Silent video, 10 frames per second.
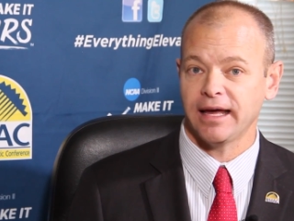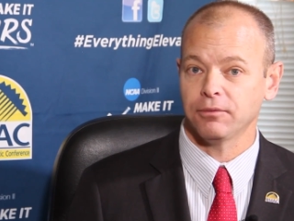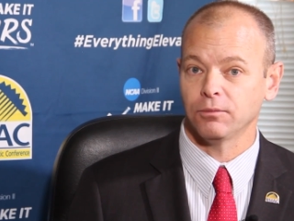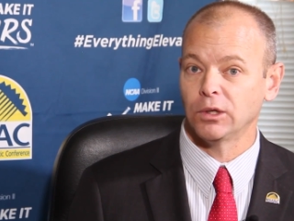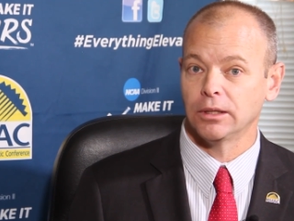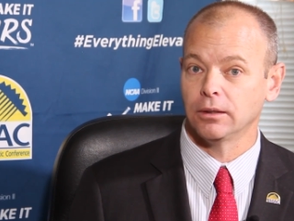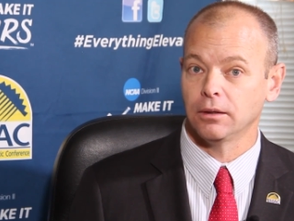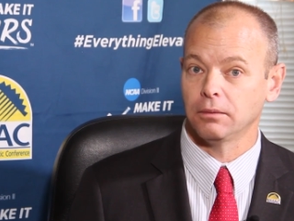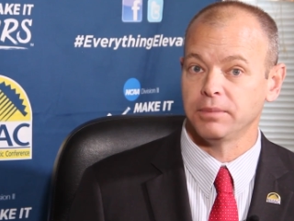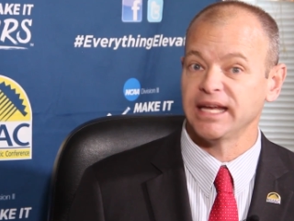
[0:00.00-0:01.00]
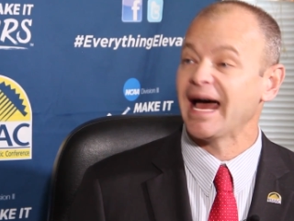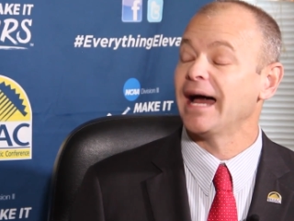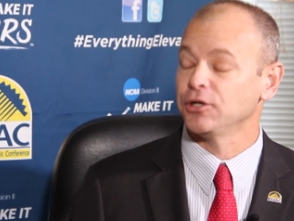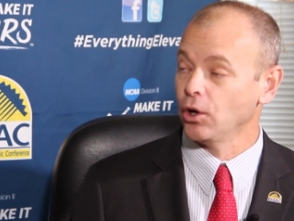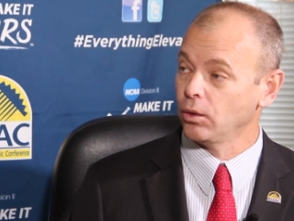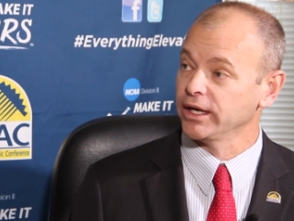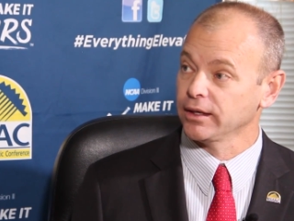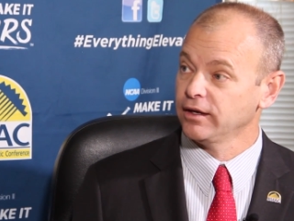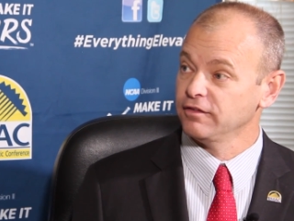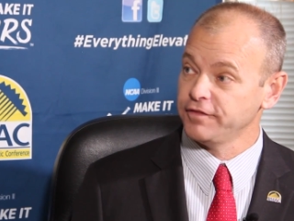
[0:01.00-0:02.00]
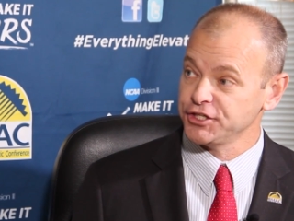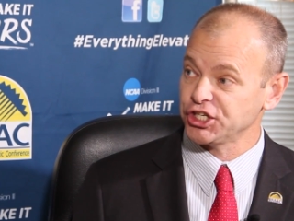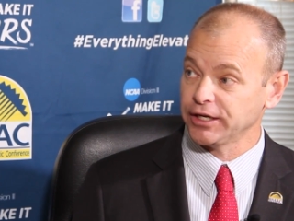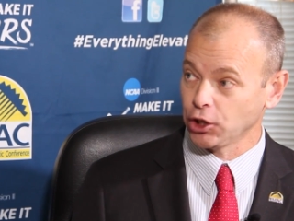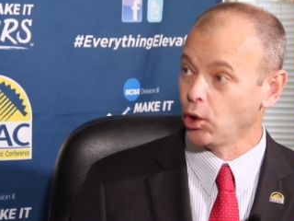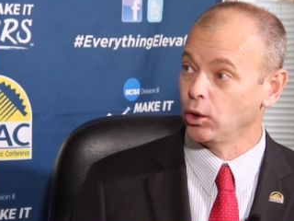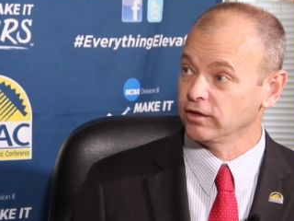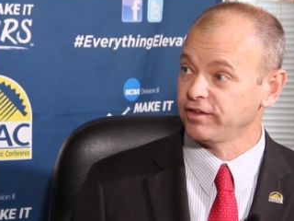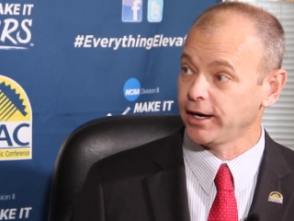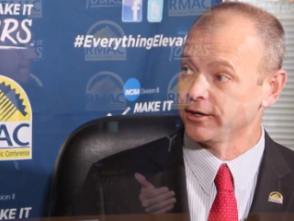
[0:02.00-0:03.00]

That will be an ongoing vision and goal of